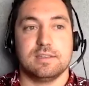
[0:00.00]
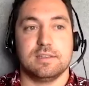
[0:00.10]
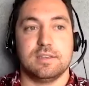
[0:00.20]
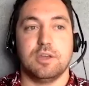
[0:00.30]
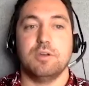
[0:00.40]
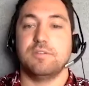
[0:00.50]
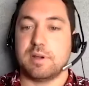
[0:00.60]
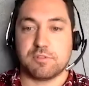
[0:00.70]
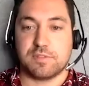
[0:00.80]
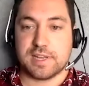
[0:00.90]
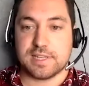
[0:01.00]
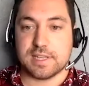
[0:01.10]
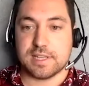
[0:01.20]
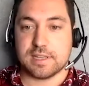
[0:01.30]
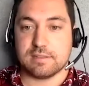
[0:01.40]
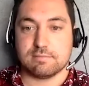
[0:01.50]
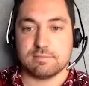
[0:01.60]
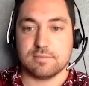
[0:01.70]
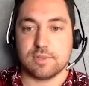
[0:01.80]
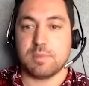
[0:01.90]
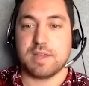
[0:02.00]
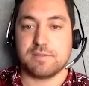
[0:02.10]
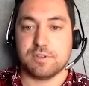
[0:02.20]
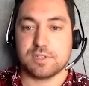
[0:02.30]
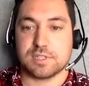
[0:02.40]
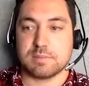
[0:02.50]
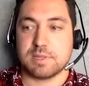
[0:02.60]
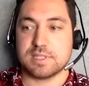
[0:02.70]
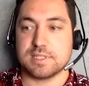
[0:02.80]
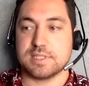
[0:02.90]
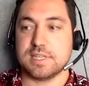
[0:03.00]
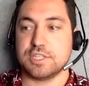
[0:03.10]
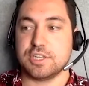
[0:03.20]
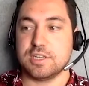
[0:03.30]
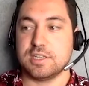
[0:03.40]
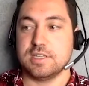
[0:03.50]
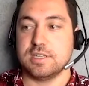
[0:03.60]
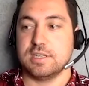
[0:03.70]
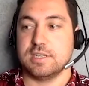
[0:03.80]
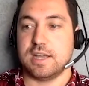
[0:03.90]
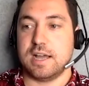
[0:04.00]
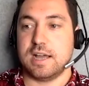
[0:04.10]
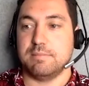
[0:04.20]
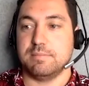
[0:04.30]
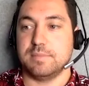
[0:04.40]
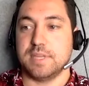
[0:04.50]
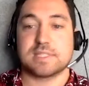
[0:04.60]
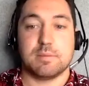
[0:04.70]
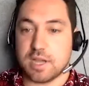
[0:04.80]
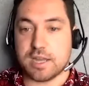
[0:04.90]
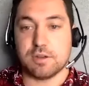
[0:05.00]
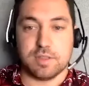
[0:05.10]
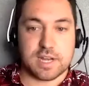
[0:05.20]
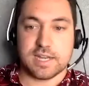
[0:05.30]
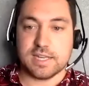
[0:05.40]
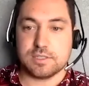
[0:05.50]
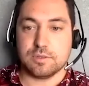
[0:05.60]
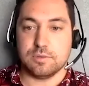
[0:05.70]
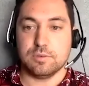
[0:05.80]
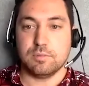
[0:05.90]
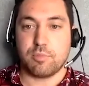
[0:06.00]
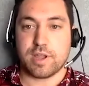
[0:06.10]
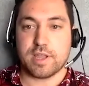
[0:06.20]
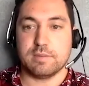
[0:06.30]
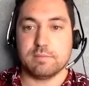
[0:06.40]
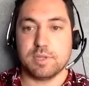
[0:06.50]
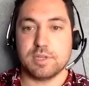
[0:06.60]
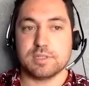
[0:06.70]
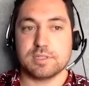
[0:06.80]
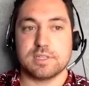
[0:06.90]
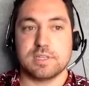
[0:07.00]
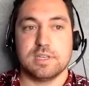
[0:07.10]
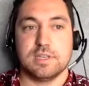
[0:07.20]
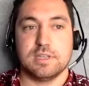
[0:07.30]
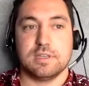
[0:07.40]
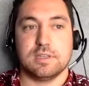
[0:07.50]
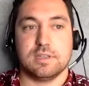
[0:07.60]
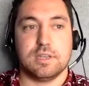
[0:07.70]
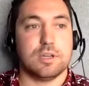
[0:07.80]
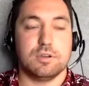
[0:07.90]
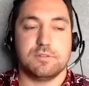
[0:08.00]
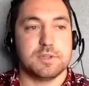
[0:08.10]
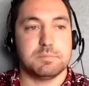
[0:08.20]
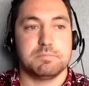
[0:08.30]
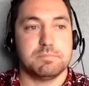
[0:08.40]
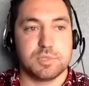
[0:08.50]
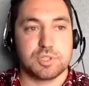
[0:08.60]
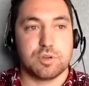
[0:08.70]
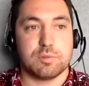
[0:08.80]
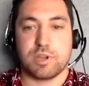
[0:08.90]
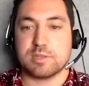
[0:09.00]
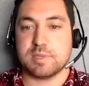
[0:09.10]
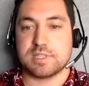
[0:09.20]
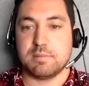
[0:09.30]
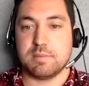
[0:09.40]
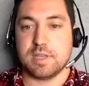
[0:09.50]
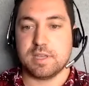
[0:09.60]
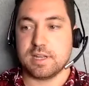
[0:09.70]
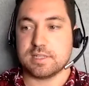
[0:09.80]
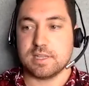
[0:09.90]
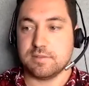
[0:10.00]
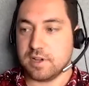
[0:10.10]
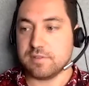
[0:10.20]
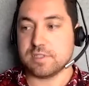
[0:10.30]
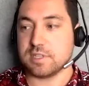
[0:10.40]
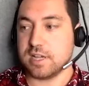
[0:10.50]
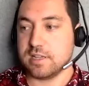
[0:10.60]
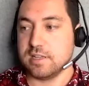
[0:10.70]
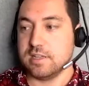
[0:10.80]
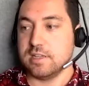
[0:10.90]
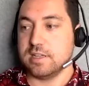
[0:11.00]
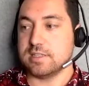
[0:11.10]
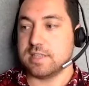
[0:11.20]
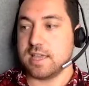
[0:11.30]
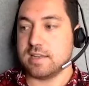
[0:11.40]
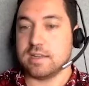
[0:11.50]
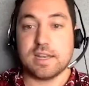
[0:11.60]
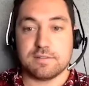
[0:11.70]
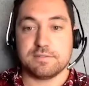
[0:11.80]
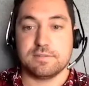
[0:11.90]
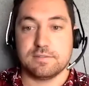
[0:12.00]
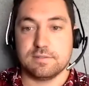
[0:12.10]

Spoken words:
if I'm reflecting on my first 6 months as a teacher, that's something I know that I need to bring in, because, if a student brings me something and I say, whawhitai, is that enough?